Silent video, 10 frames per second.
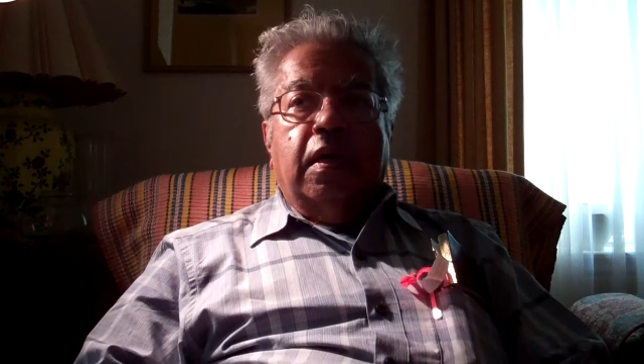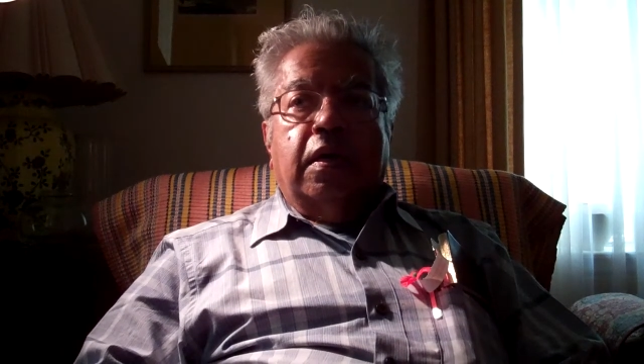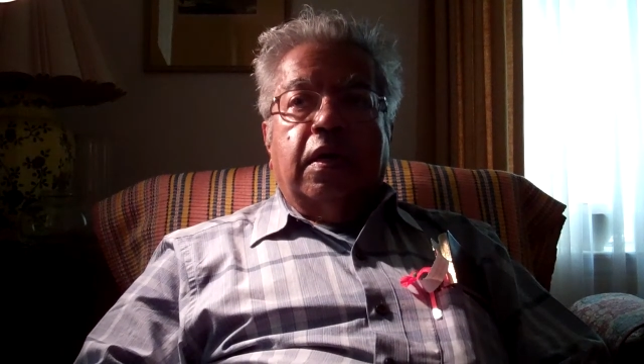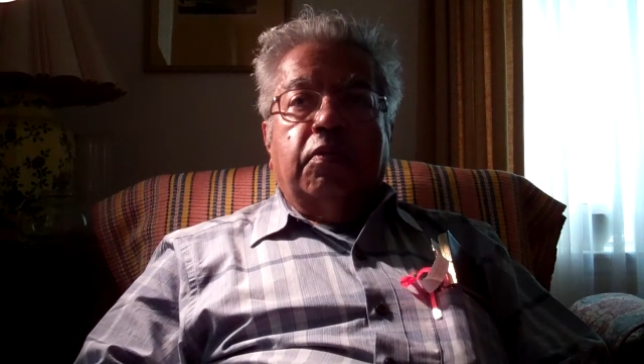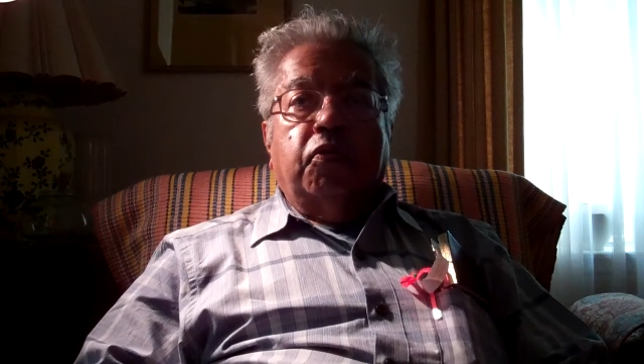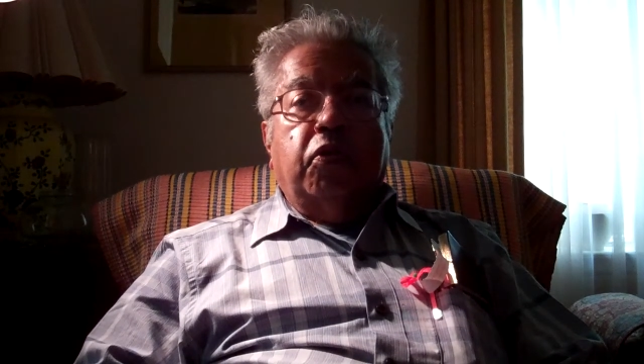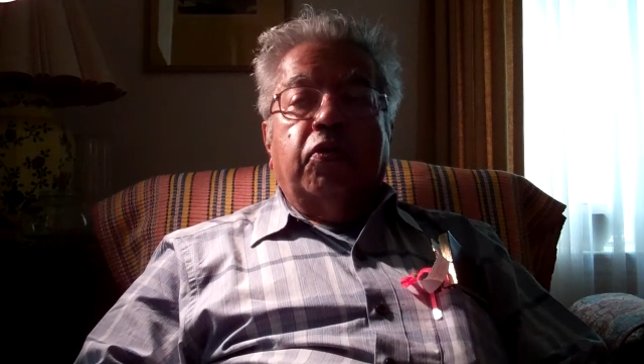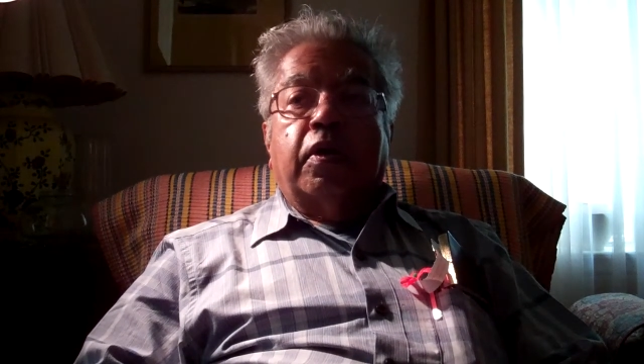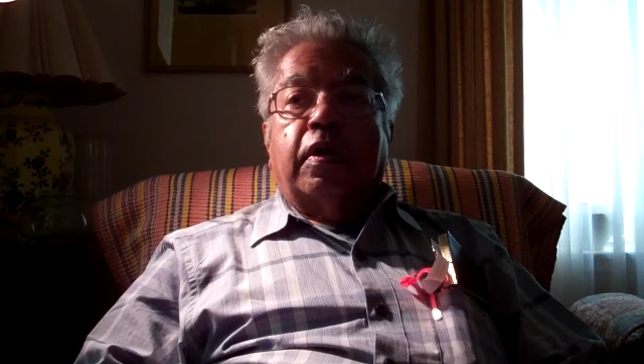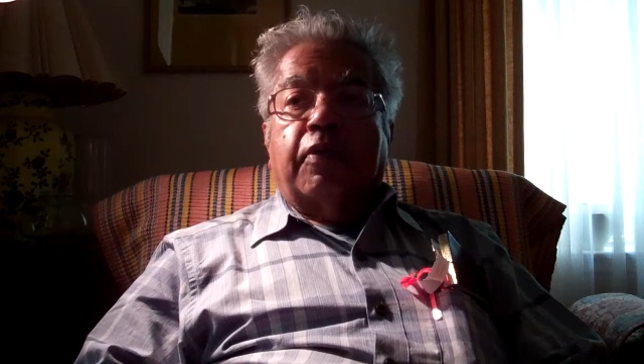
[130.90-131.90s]
Terrible. We
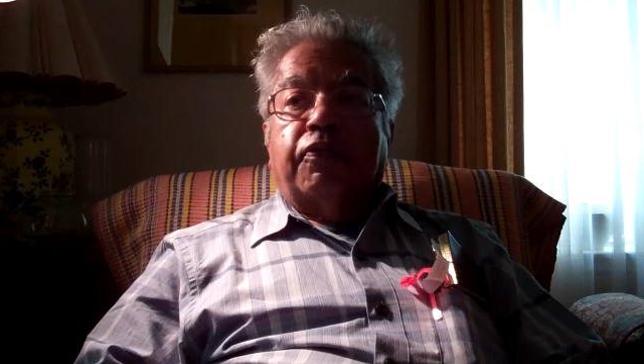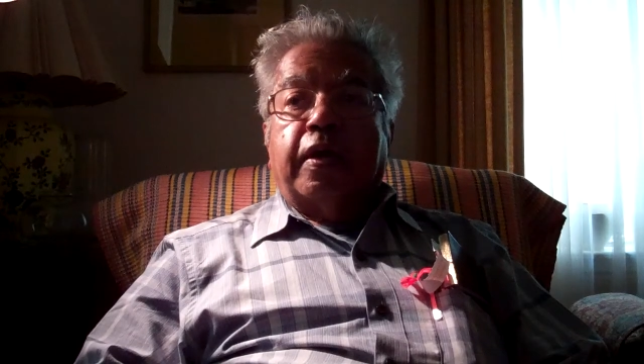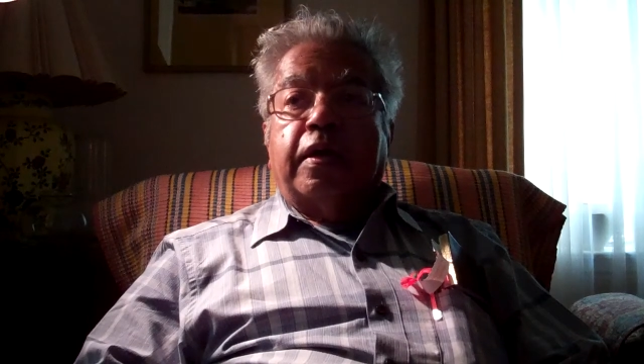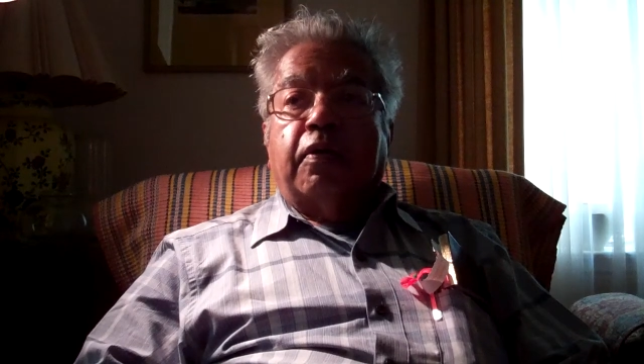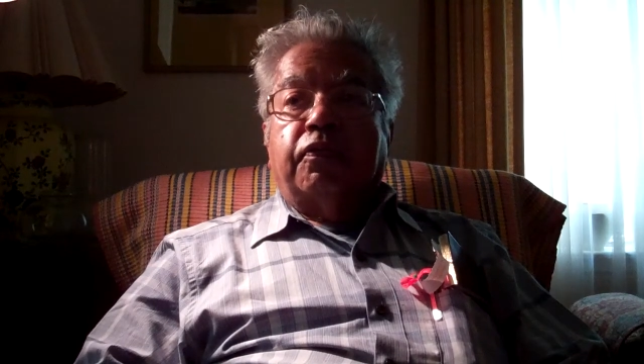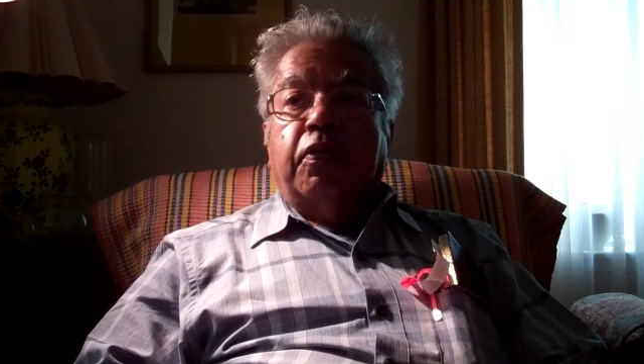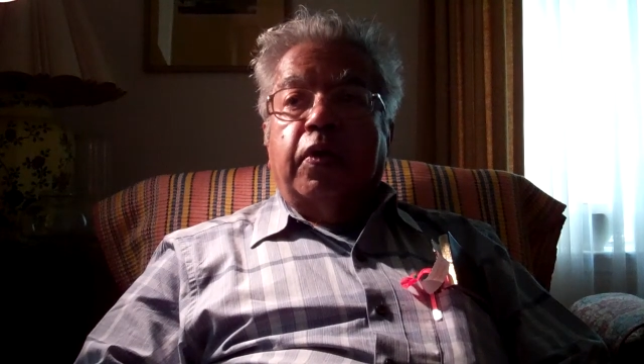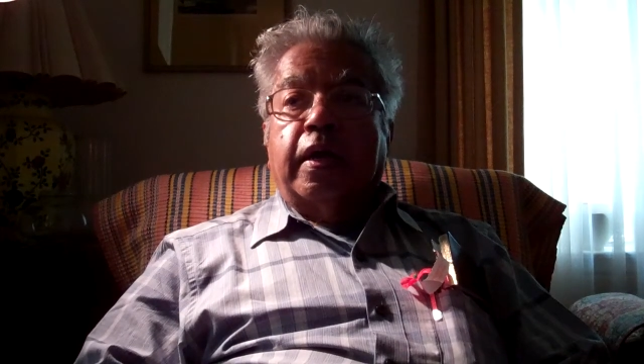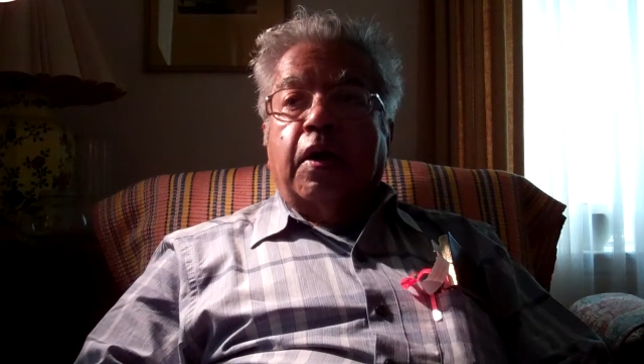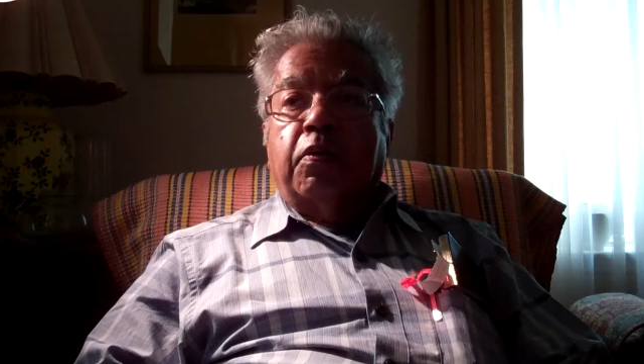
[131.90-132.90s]
were afraid of
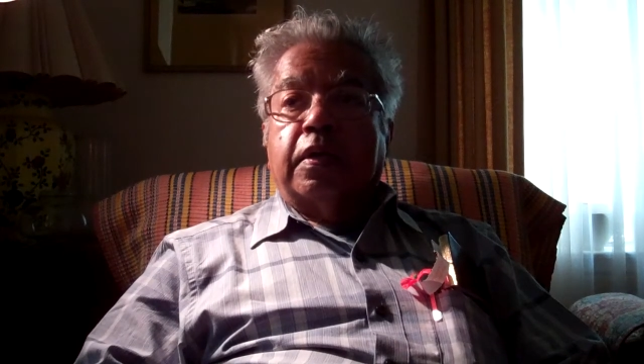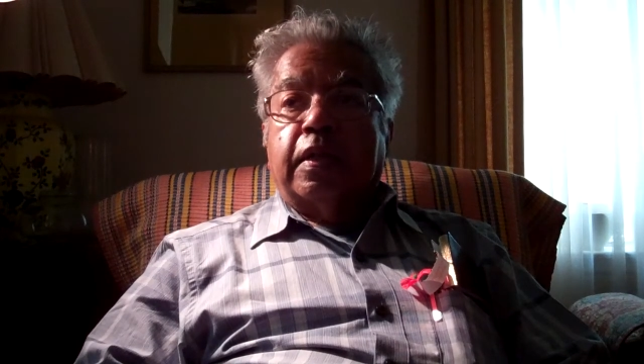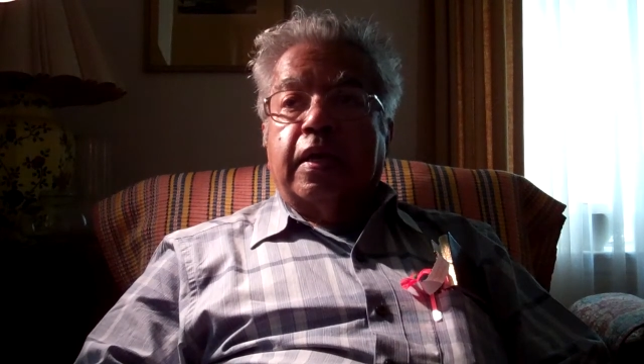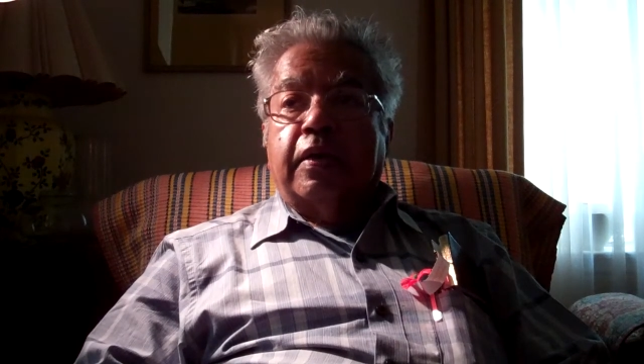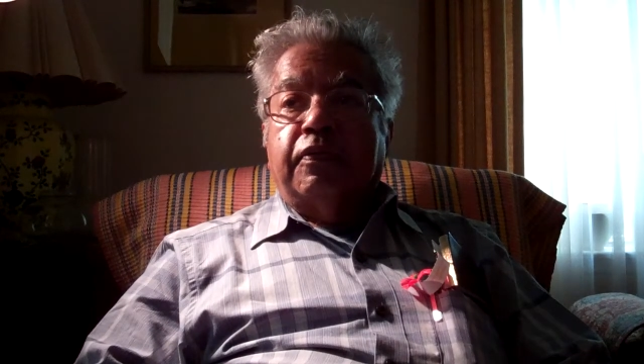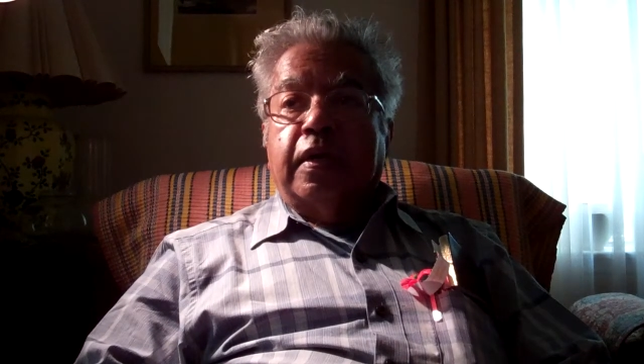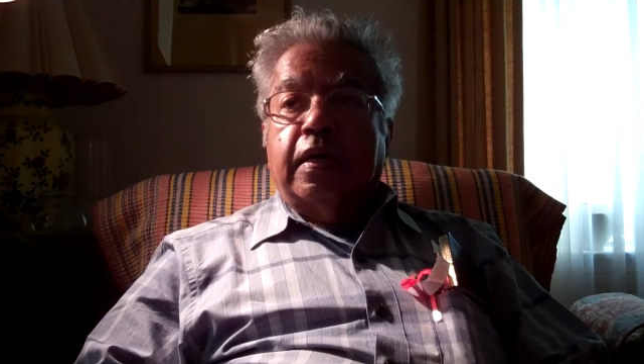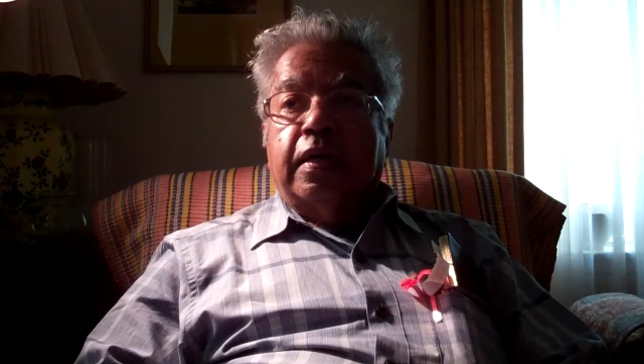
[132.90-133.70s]
going out in the evening.